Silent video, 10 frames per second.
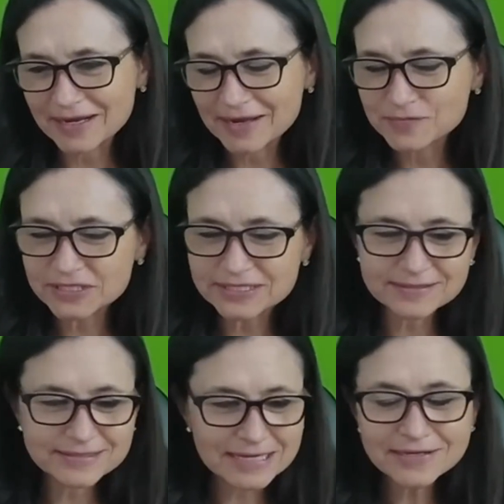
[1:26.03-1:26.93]
and I'm
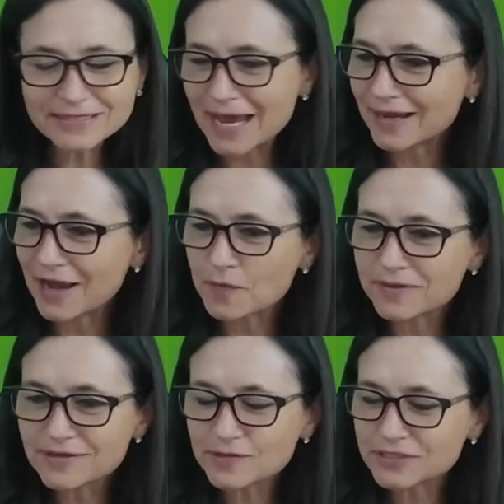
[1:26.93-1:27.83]
just psyched to hang out
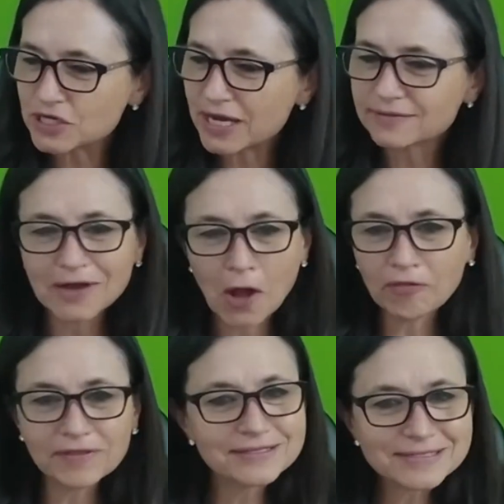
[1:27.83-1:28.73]
with you and chat
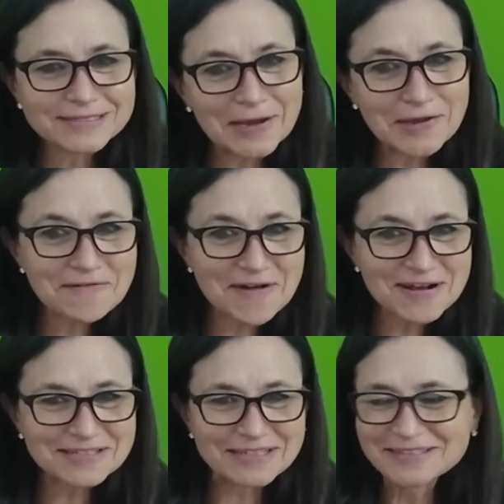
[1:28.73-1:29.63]
all things executive
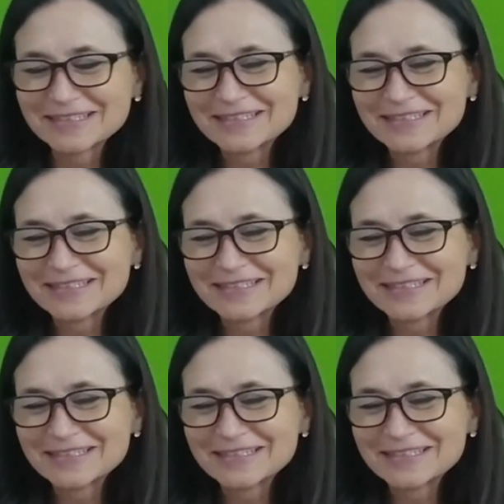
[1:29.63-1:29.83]
function.